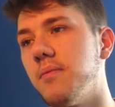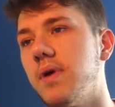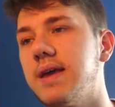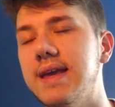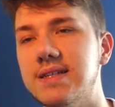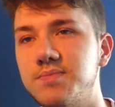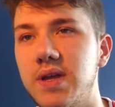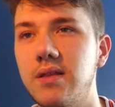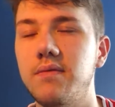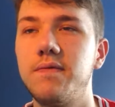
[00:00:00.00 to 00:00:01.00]
He has
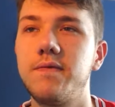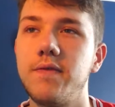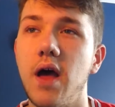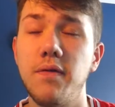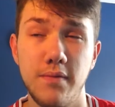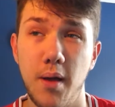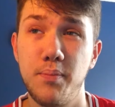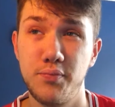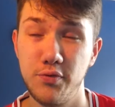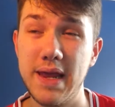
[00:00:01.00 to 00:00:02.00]
been a
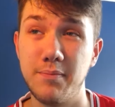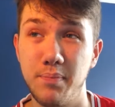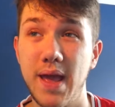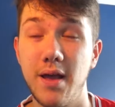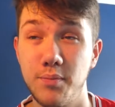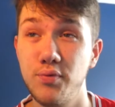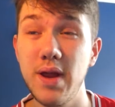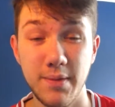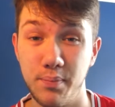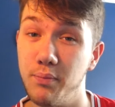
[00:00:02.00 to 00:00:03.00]

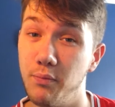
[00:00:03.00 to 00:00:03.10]
pretty